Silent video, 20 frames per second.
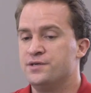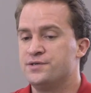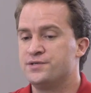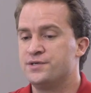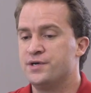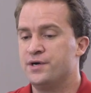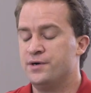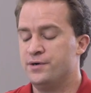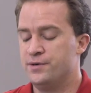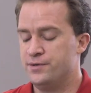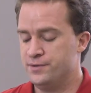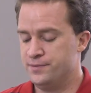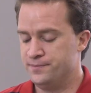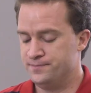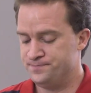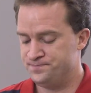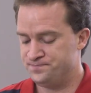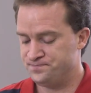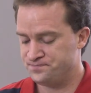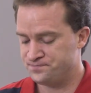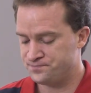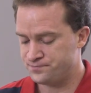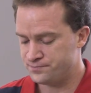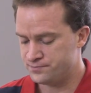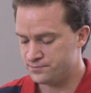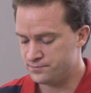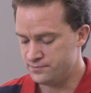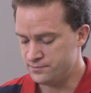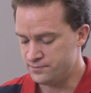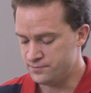So
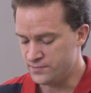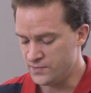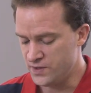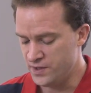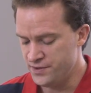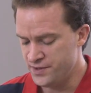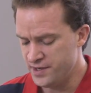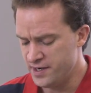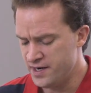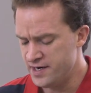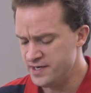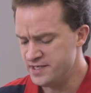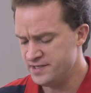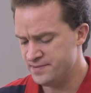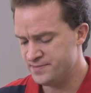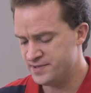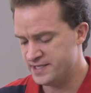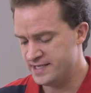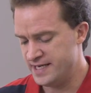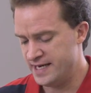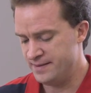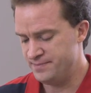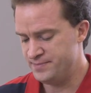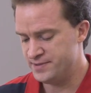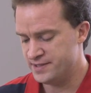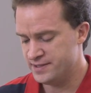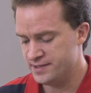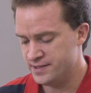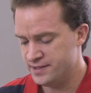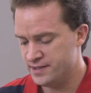there are some
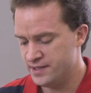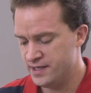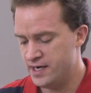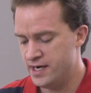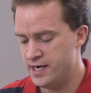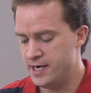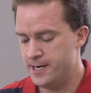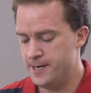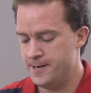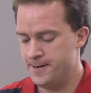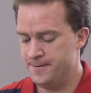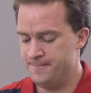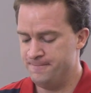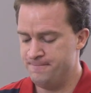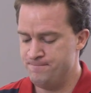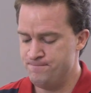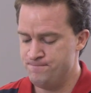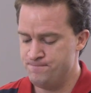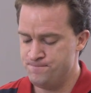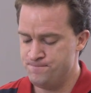steps that